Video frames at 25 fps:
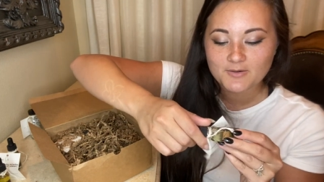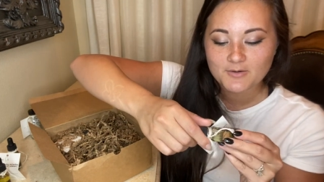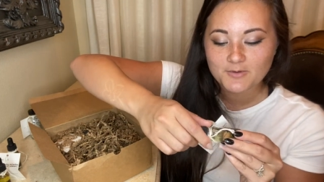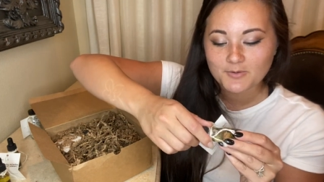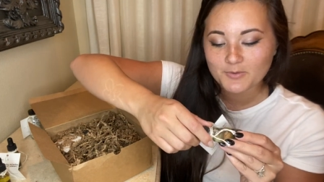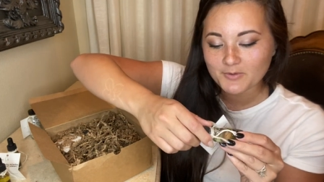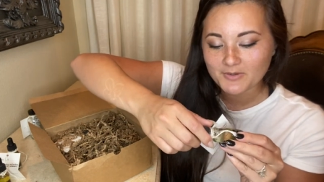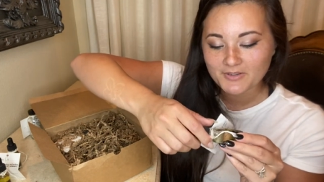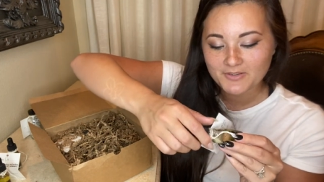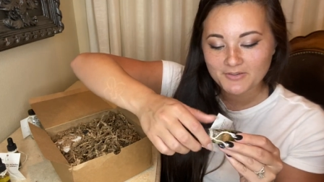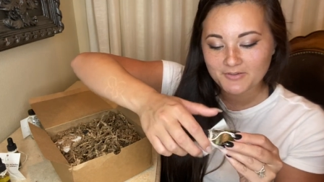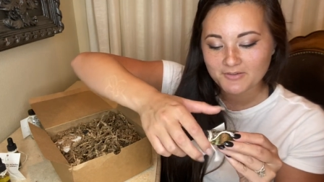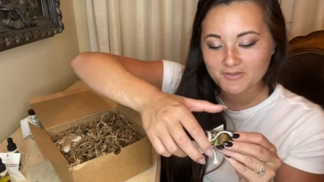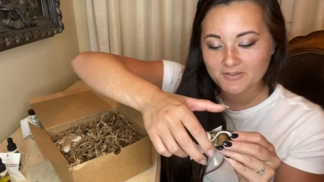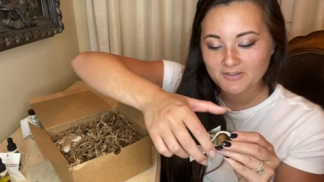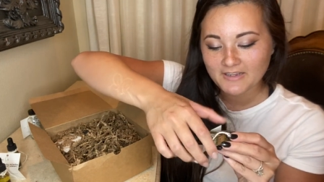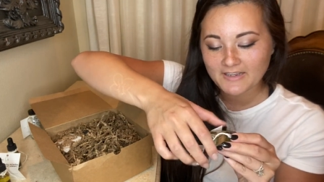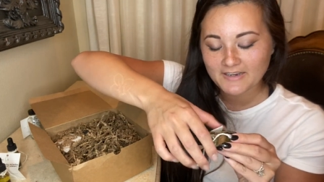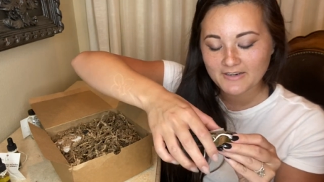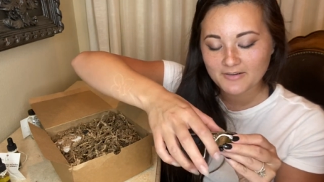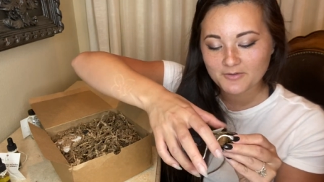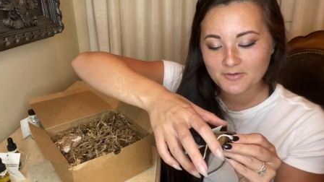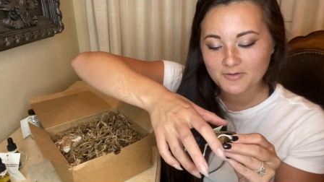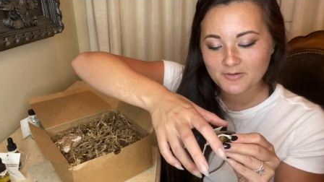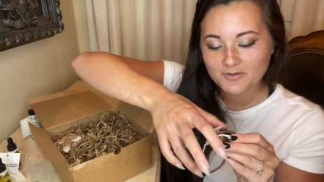oil.
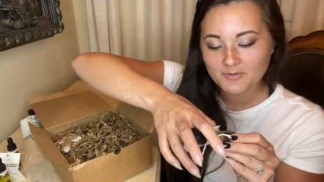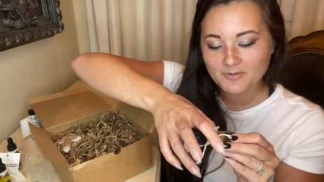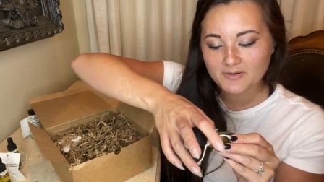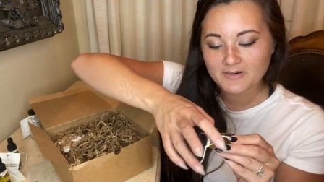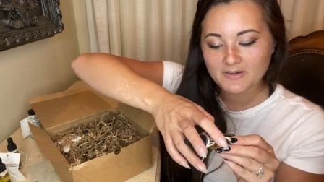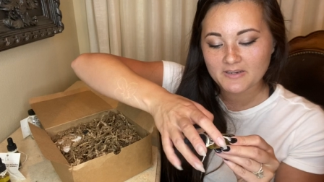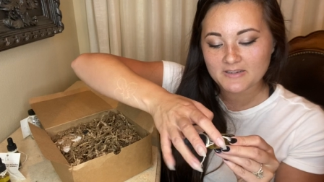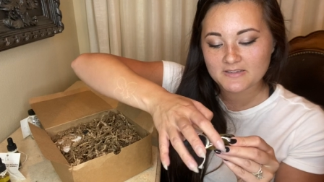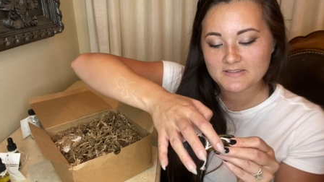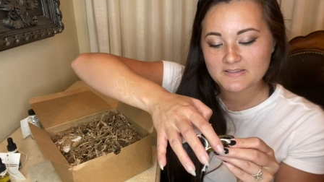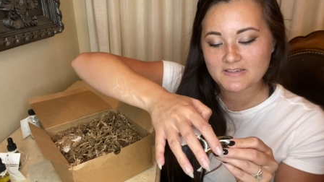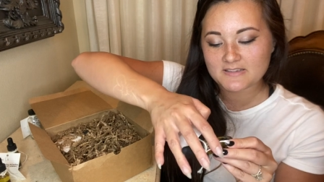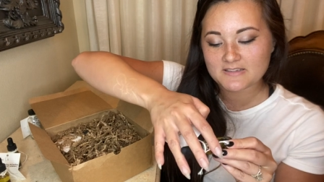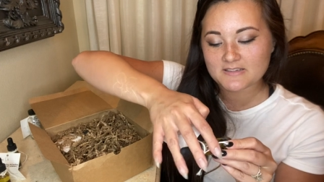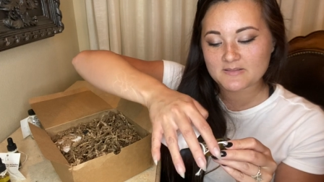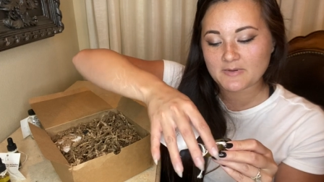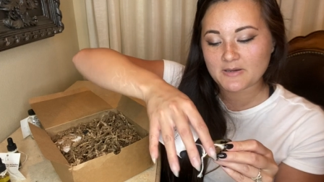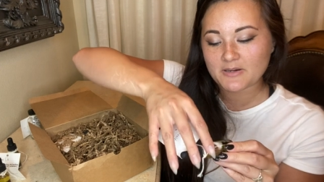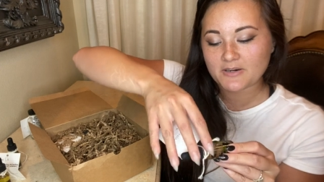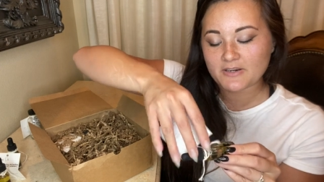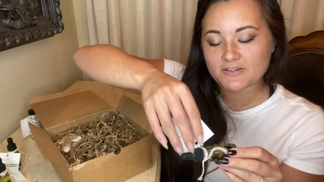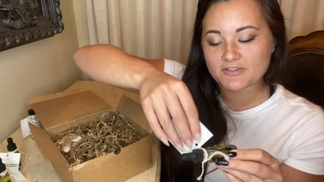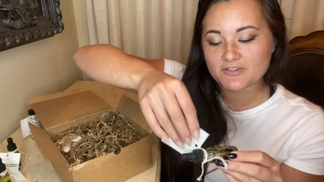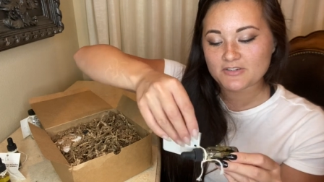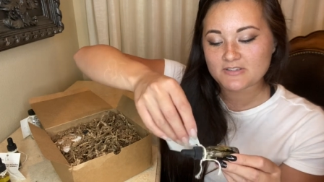I don't know what it is
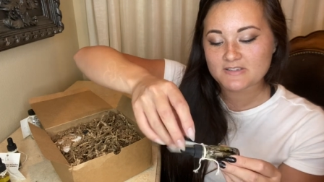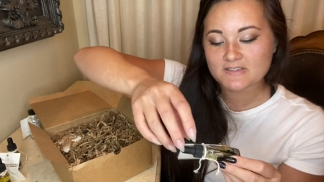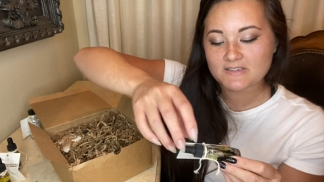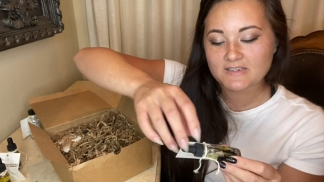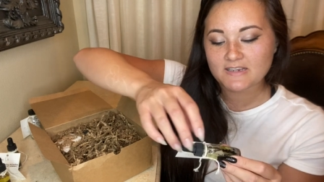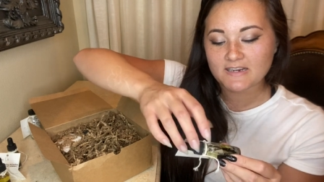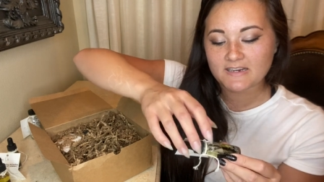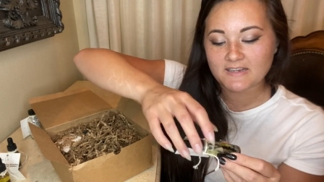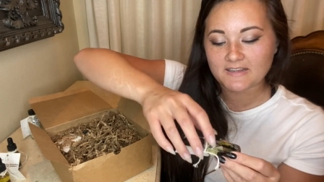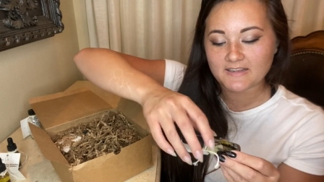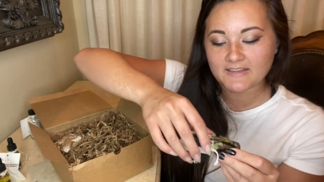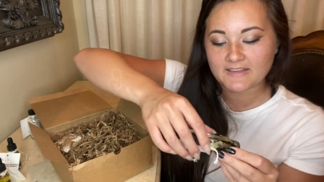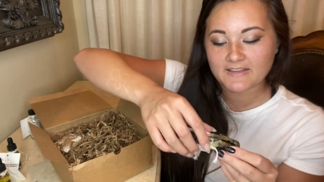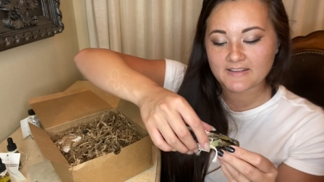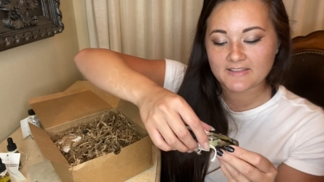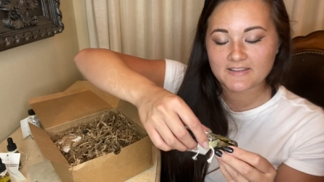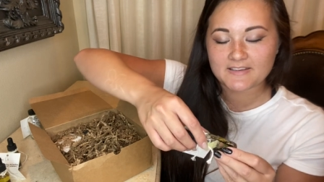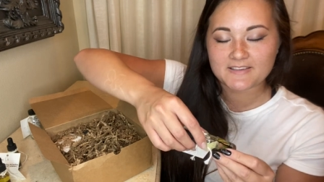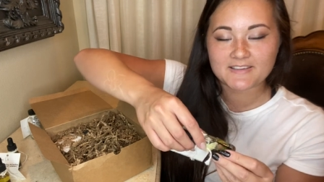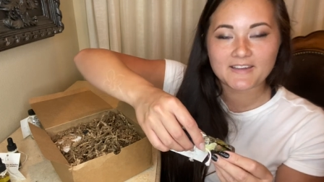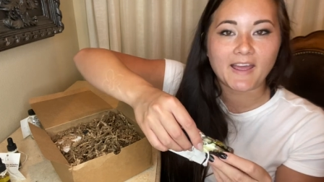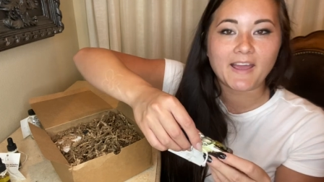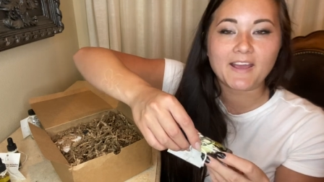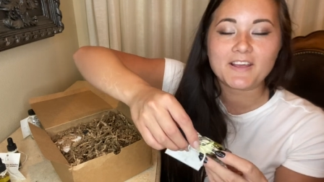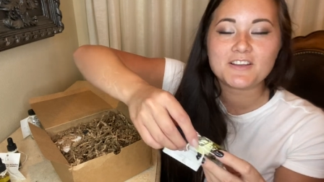about it, just kind of like the
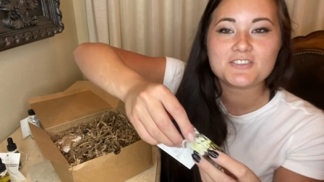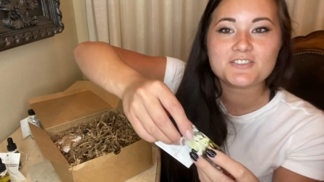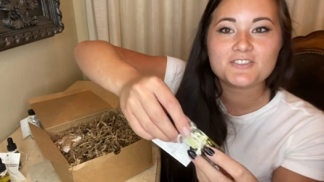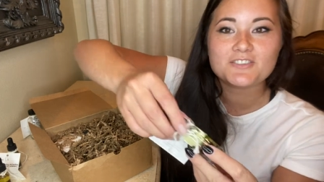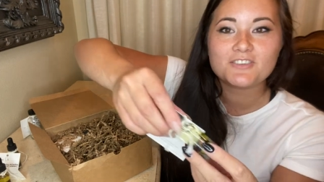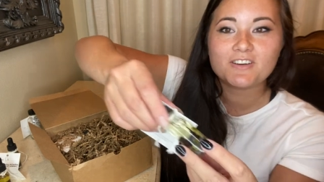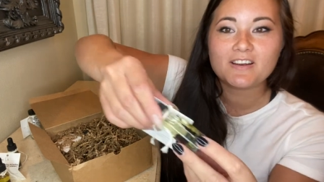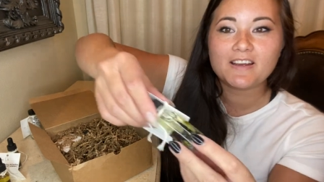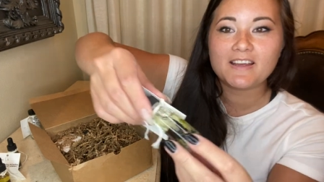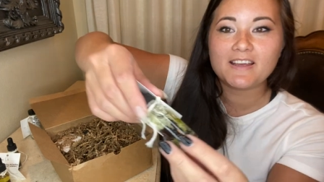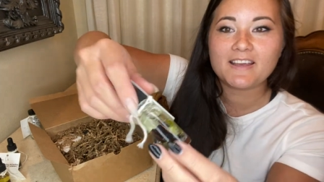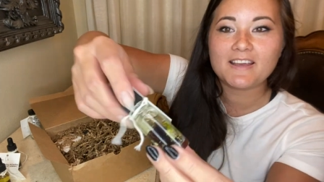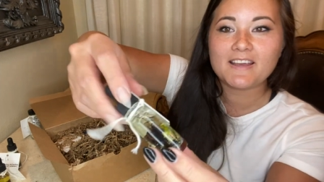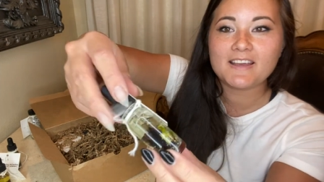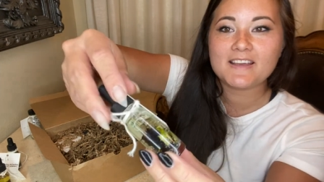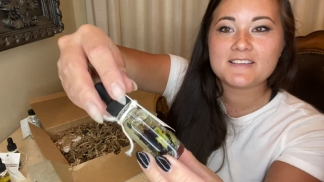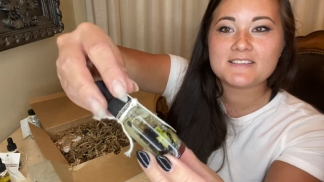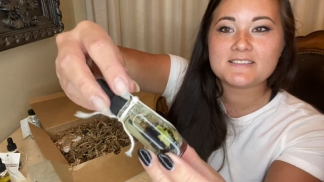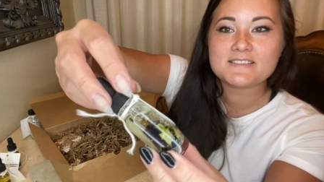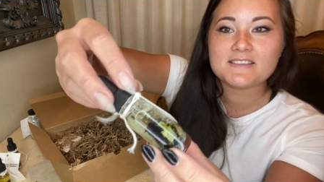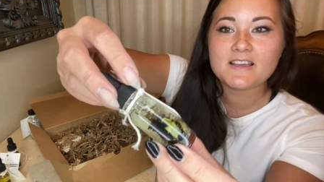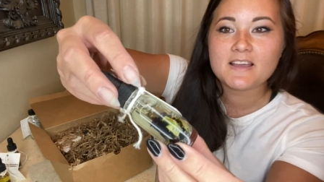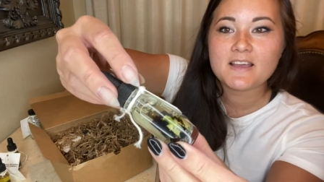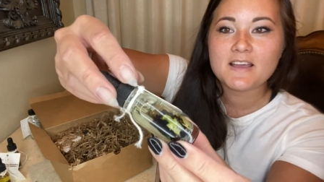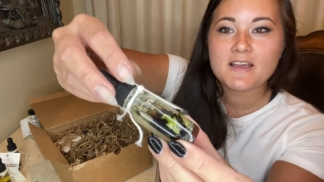texture, I
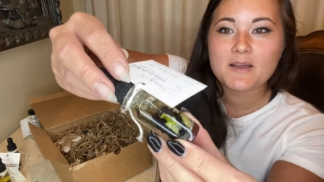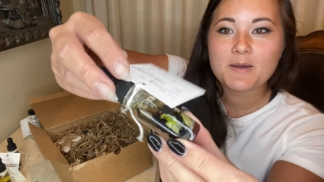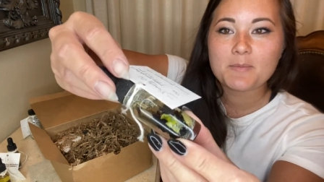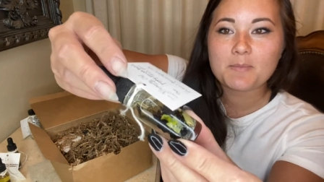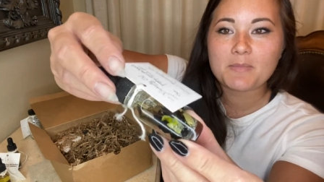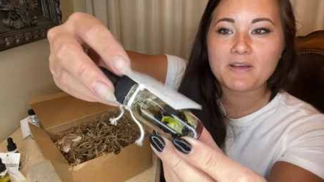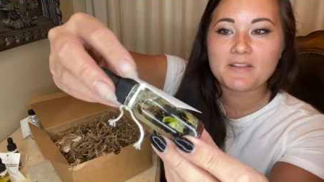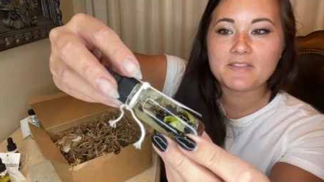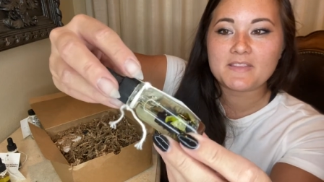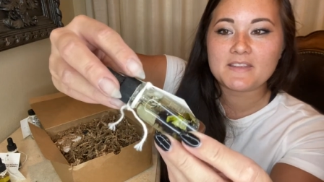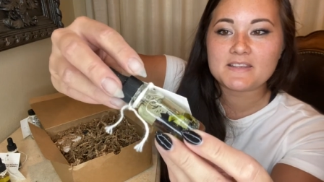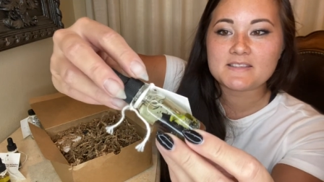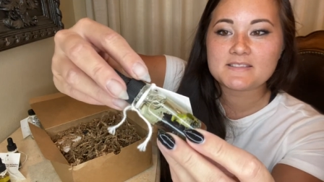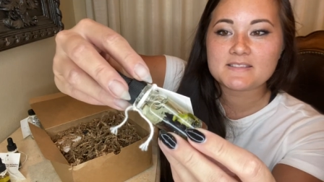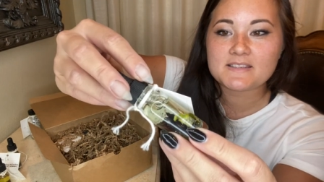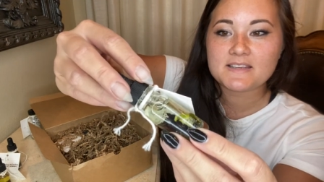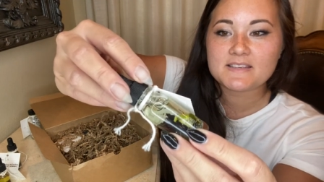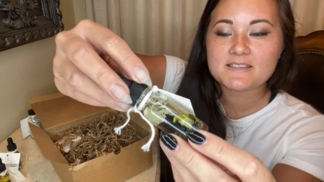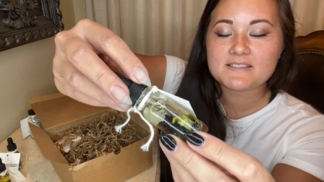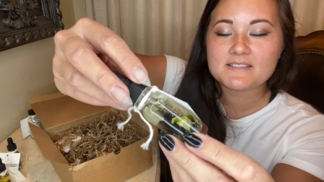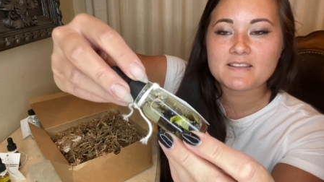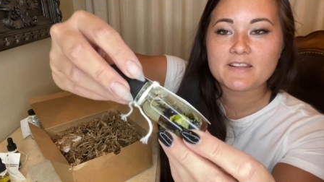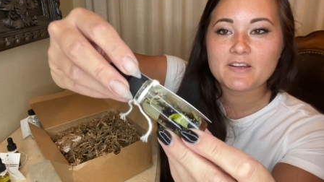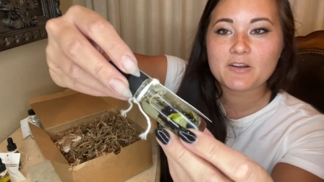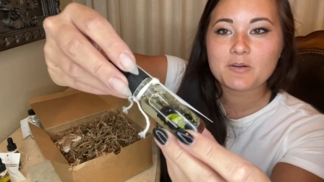guess. But this
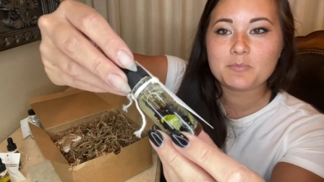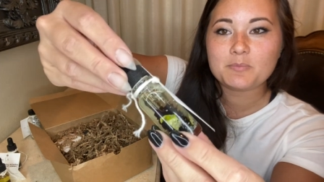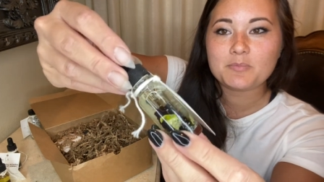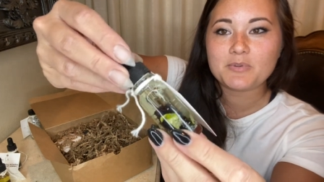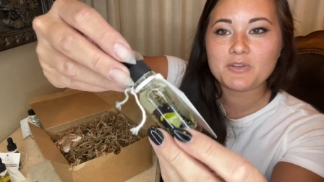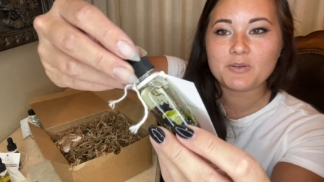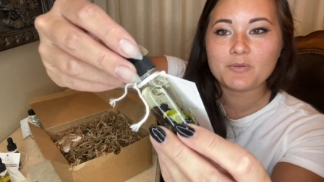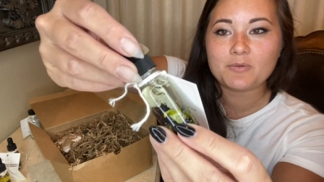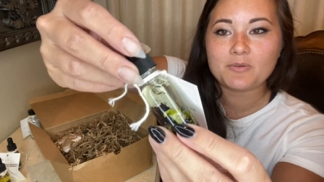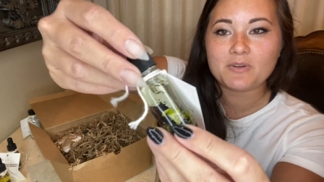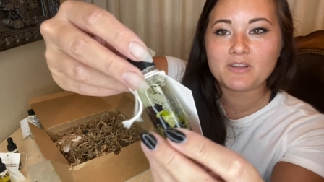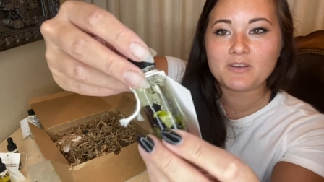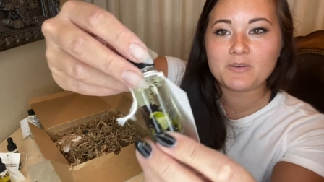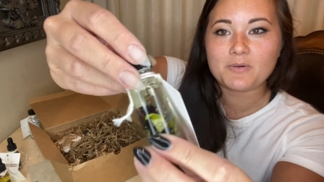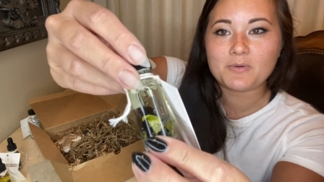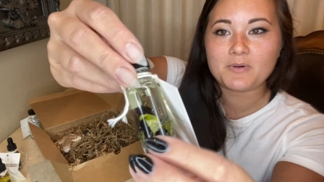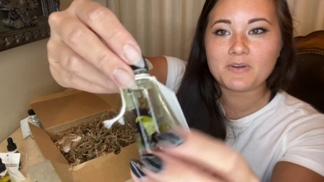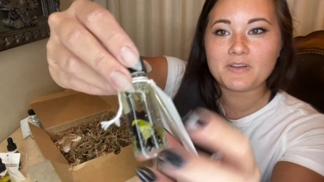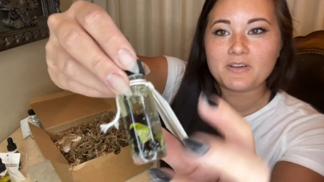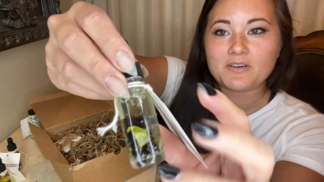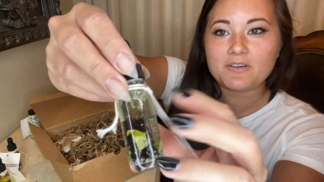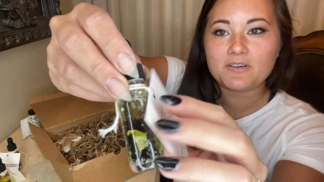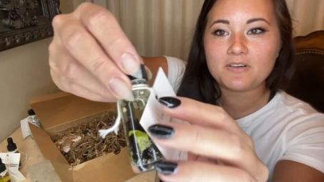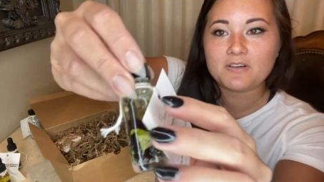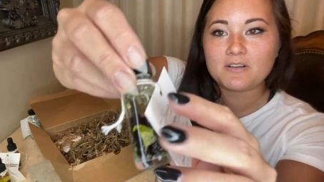is their beauty
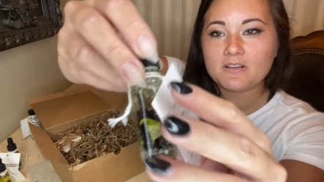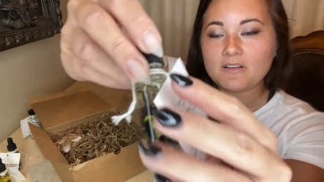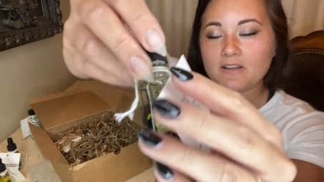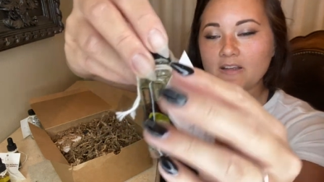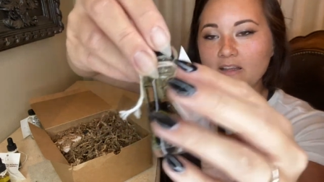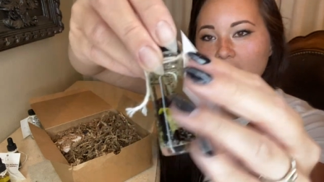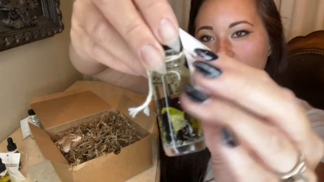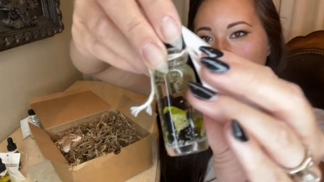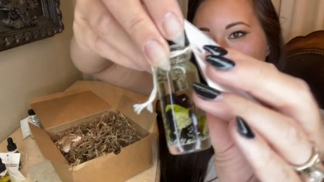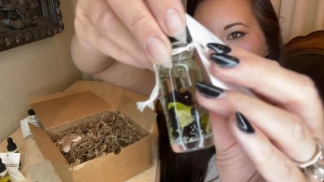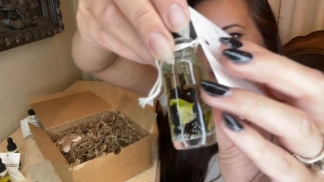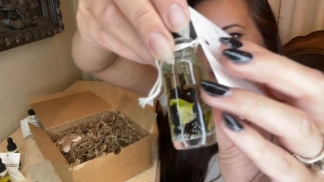oil, and you